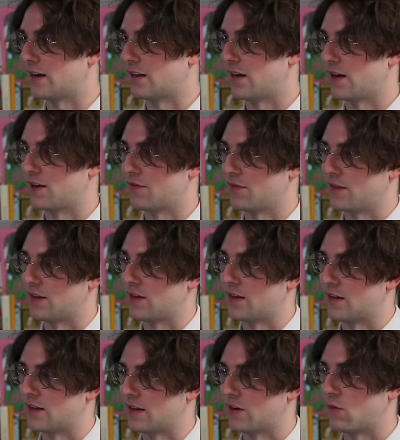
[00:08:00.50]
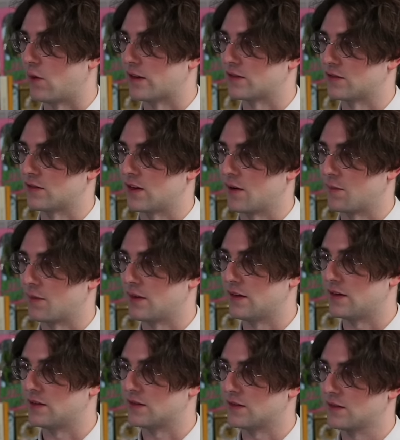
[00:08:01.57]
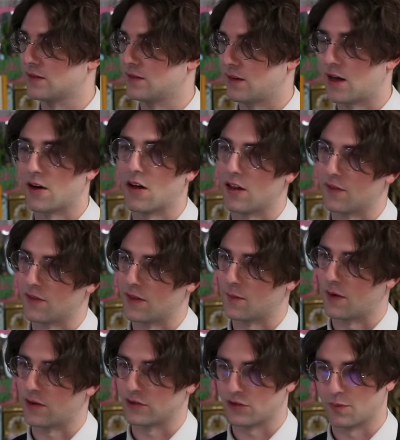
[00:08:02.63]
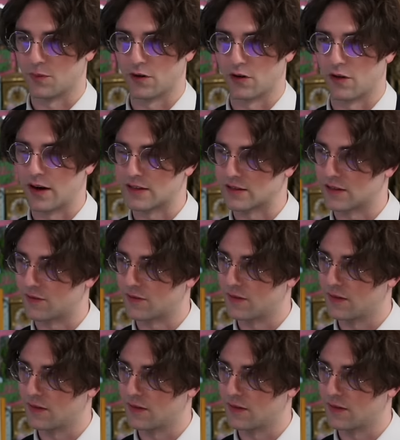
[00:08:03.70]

a lot of the like Western companies, not all of them are super aggressive.